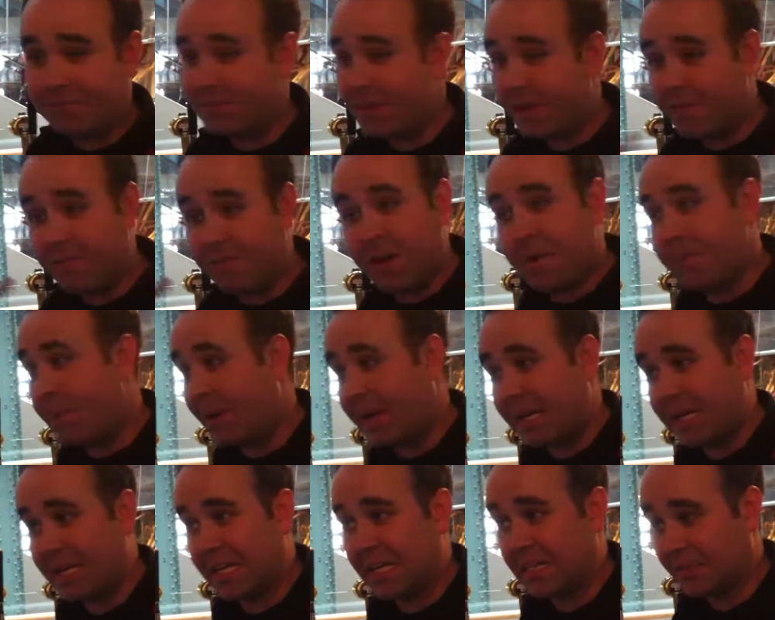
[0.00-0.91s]
they've never had a
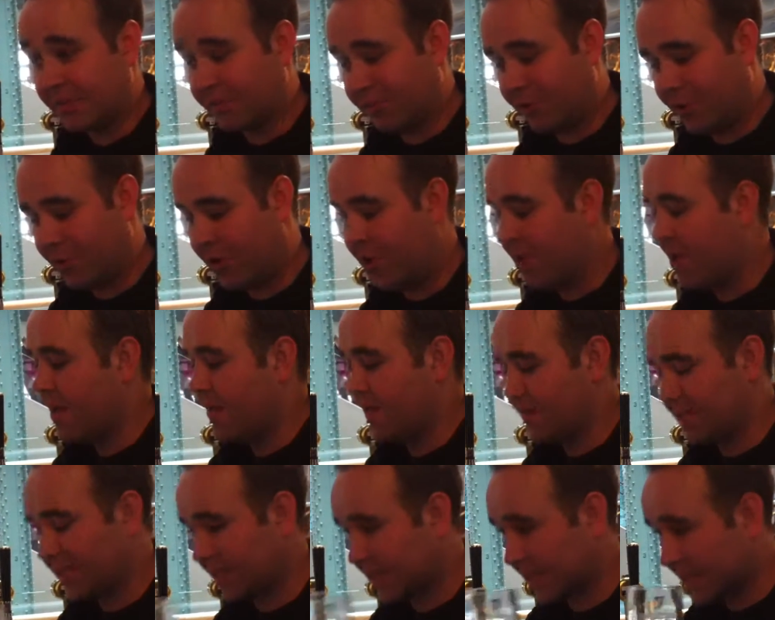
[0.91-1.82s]
pint of Guinness before,
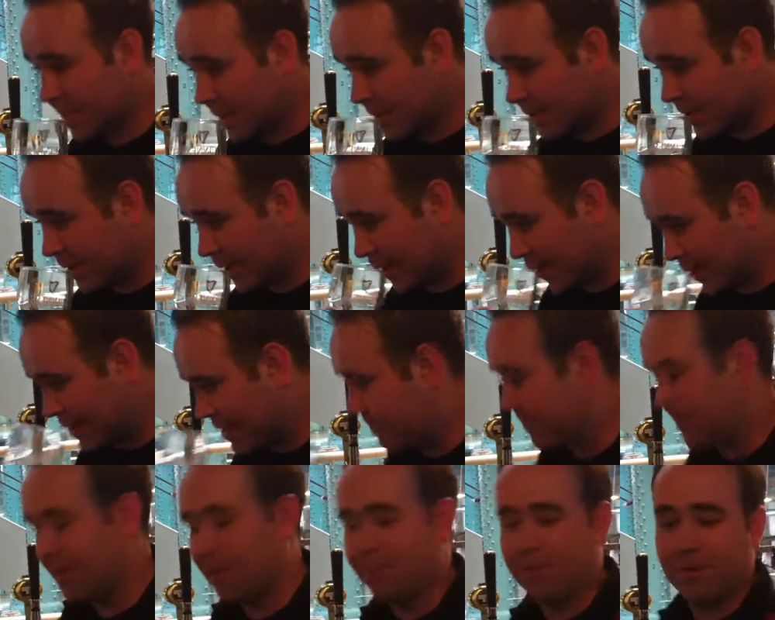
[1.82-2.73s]
they take a little tiny
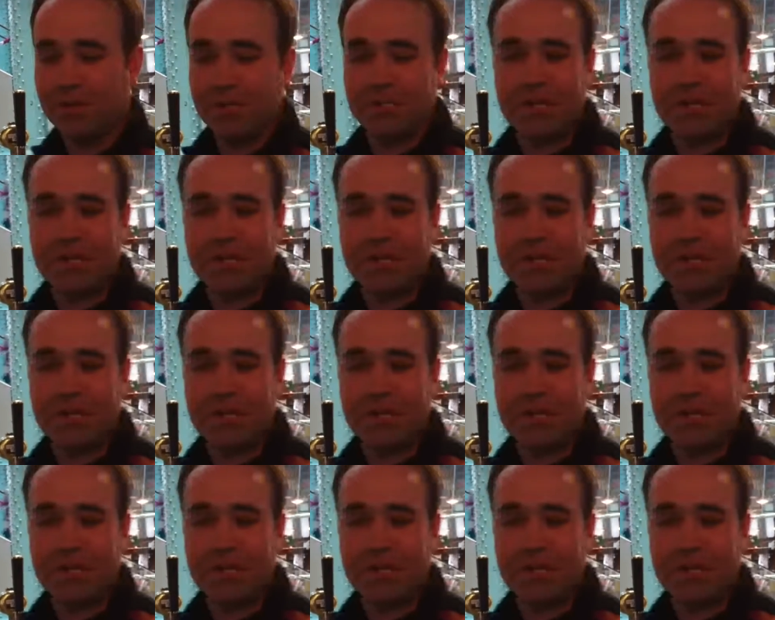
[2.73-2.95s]
sip and put